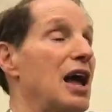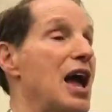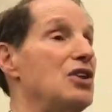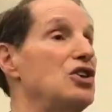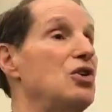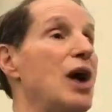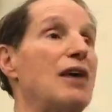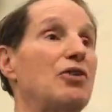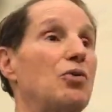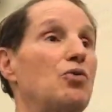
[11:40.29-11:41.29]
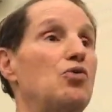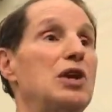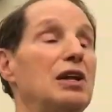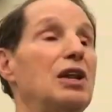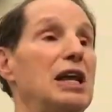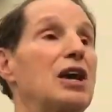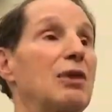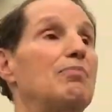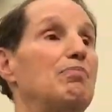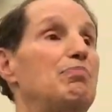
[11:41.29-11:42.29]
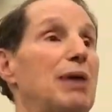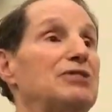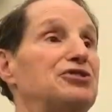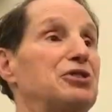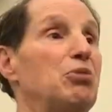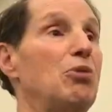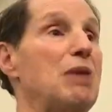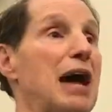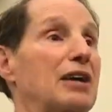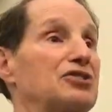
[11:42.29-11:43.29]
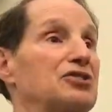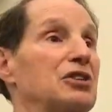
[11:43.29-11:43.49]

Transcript: and you have a really combustible mix